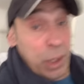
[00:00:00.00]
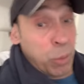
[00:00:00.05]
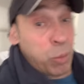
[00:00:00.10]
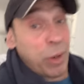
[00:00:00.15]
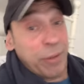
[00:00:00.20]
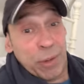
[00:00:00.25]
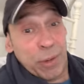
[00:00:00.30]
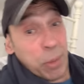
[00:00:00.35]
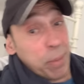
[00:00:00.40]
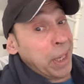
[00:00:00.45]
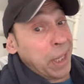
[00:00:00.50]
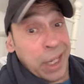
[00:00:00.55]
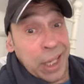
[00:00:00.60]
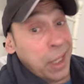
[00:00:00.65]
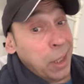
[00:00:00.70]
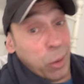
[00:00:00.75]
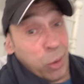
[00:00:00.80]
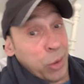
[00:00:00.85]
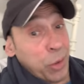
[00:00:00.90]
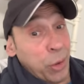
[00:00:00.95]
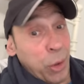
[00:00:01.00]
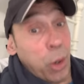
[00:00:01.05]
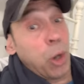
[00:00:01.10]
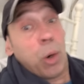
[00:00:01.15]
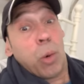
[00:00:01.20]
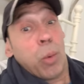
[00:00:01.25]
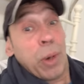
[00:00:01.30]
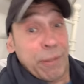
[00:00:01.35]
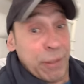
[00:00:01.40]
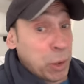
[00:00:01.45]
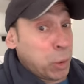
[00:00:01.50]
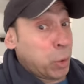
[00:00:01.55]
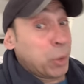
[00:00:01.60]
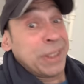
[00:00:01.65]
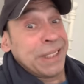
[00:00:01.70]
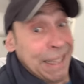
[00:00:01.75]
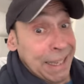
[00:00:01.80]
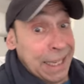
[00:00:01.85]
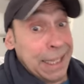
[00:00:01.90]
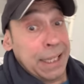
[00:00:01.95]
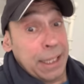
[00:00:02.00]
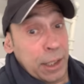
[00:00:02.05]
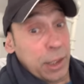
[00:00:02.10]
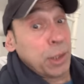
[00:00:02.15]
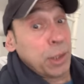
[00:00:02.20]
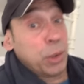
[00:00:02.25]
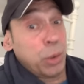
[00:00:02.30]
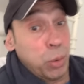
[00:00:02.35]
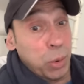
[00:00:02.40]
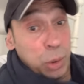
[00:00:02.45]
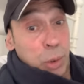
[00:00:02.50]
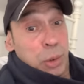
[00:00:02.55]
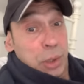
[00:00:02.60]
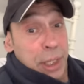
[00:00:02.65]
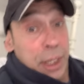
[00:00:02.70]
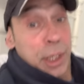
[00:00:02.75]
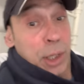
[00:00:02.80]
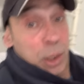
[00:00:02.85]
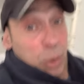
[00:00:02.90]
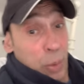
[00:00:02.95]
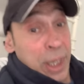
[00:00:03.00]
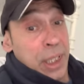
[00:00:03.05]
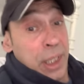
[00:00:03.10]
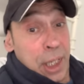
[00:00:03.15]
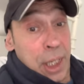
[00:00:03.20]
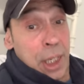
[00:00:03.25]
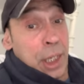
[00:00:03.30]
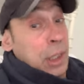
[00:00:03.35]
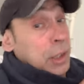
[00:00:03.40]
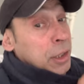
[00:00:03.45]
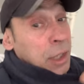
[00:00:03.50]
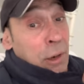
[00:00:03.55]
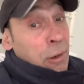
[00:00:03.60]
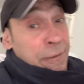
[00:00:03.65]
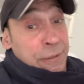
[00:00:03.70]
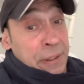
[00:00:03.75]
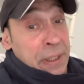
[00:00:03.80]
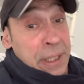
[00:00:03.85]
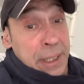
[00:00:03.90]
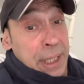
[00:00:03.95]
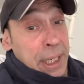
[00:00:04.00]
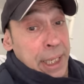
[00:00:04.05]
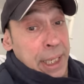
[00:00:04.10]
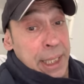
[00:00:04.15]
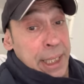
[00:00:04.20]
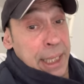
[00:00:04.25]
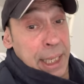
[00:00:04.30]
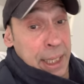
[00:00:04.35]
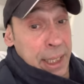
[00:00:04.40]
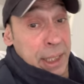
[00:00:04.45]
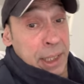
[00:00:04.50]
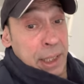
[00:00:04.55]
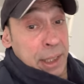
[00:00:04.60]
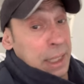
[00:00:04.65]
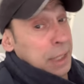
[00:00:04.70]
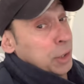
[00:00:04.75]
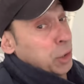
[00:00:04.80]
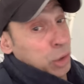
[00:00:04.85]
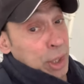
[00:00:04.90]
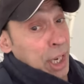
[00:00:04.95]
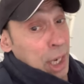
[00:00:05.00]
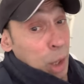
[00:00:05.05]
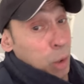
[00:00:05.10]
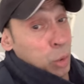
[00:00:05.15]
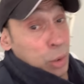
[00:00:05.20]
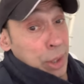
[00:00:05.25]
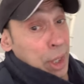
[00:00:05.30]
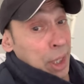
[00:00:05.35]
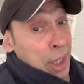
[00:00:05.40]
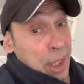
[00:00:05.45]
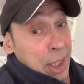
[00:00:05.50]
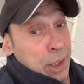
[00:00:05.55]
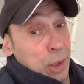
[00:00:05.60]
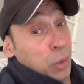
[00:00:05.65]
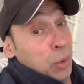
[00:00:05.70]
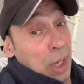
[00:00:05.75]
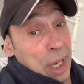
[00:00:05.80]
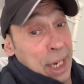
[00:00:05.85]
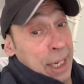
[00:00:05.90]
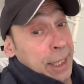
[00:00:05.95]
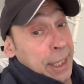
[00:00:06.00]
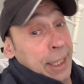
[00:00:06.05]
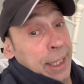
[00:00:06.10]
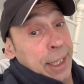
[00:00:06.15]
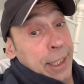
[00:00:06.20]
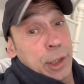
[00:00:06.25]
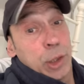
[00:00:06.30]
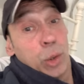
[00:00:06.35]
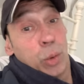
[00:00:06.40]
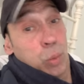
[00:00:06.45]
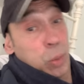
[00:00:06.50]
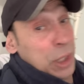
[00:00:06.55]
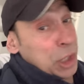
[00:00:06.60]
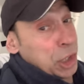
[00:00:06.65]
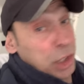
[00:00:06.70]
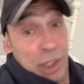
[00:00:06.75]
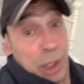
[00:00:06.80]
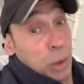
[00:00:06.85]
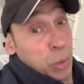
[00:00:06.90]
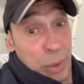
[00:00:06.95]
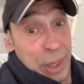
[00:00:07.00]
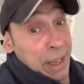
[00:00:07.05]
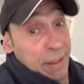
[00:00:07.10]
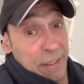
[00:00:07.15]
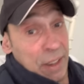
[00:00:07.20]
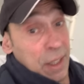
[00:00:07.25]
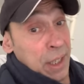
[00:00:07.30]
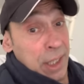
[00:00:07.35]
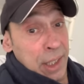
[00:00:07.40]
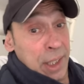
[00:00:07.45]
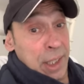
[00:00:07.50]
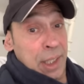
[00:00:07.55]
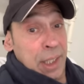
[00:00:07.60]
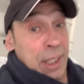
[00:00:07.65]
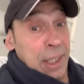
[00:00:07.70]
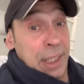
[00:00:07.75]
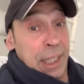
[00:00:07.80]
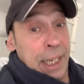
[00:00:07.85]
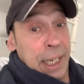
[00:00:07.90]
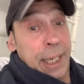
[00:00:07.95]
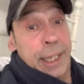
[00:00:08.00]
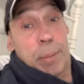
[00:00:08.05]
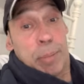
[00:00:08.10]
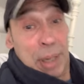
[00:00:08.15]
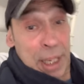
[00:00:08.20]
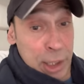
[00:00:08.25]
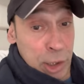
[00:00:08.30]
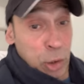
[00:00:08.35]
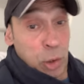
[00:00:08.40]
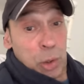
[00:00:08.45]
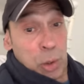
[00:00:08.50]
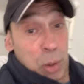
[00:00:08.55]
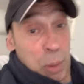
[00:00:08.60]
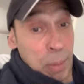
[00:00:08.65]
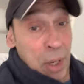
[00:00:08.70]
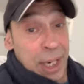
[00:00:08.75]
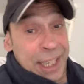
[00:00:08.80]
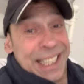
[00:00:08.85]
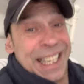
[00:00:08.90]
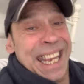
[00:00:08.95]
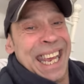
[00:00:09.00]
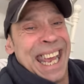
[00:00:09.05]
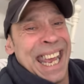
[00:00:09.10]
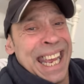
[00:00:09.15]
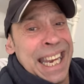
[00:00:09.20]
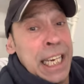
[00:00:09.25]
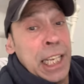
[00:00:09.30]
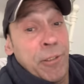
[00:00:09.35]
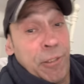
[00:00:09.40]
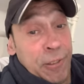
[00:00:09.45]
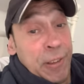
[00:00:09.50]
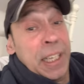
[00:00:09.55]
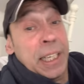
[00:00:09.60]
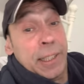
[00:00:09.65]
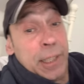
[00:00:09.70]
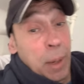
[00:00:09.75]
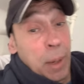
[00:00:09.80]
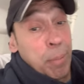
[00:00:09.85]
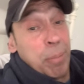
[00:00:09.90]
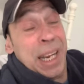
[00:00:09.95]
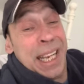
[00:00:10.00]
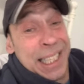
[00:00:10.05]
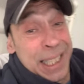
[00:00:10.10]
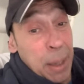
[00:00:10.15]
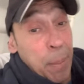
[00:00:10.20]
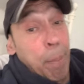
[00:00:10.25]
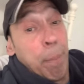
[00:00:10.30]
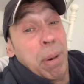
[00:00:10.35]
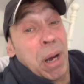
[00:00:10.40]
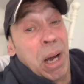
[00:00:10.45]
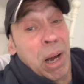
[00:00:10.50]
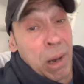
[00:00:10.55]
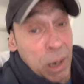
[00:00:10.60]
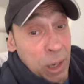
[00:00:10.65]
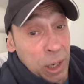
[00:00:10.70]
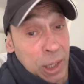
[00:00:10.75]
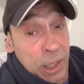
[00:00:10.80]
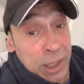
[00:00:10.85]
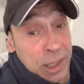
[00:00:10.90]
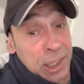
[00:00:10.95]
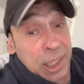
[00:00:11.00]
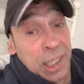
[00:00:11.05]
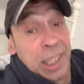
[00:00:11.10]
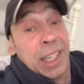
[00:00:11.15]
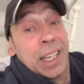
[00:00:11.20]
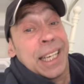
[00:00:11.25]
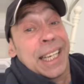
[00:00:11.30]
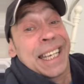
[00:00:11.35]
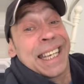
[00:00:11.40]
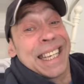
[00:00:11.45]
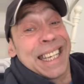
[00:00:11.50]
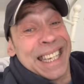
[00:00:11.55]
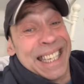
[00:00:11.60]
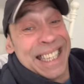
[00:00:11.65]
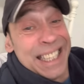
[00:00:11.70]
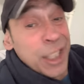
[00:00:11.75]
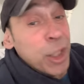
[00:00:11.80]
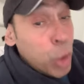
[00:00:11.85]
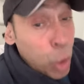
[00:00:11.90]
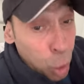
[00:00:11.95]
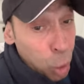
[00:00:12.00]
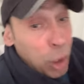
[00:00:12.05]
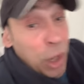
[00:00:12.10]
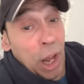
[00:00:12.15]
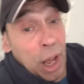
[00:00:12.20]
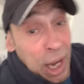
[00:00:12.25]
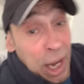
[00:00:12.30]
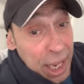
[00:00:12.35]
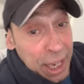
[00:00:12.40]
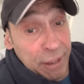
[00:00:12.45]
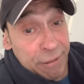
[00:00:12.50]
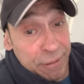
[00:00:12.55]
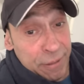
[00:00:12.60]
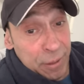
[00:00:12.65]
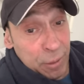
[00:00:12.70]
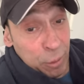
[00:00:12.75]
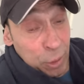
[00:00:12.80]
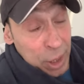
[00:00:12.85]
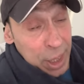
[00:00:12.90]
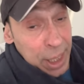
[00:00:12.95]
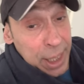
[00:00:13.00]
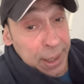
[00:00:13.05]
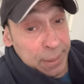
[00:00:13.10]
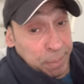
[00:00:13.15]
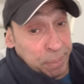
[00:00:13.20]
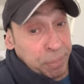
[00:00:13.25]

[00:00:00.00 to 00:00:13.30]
whether you meant it or not, or whether you did and you did it the way... Don't think that in the end, as you get older, you lie there and you wish that you never, and it plays on your mind. Anything that played a part in your life, right?